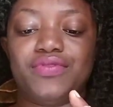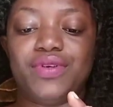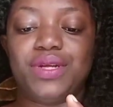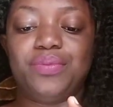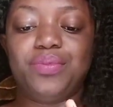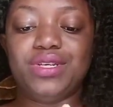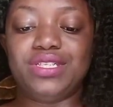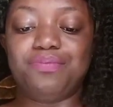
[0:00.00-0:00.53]
for
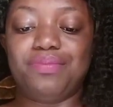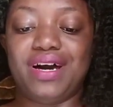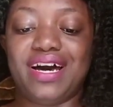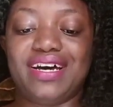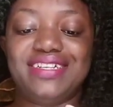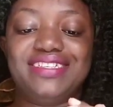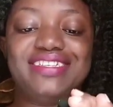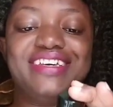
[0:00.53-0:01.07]
the most
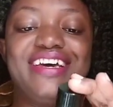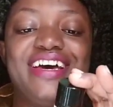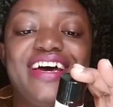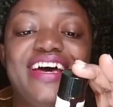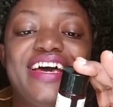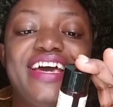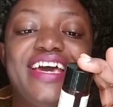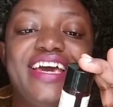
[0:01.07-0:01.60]
part
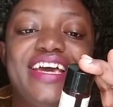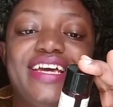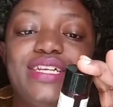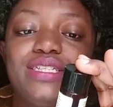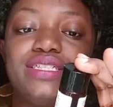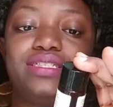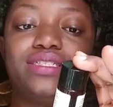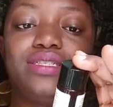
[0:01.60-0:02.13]

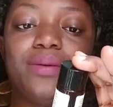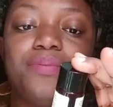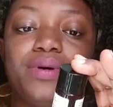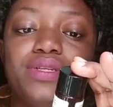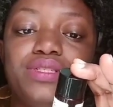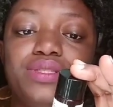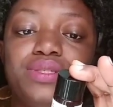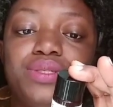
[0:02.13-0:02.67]
it's
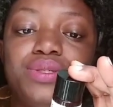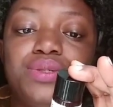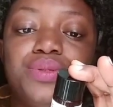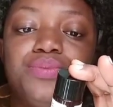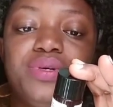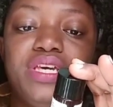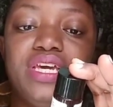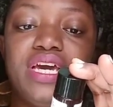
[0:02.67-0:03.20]
supposed to
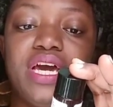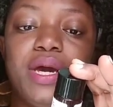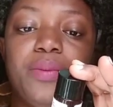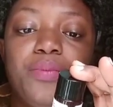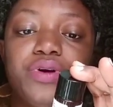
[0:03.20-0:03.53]
be a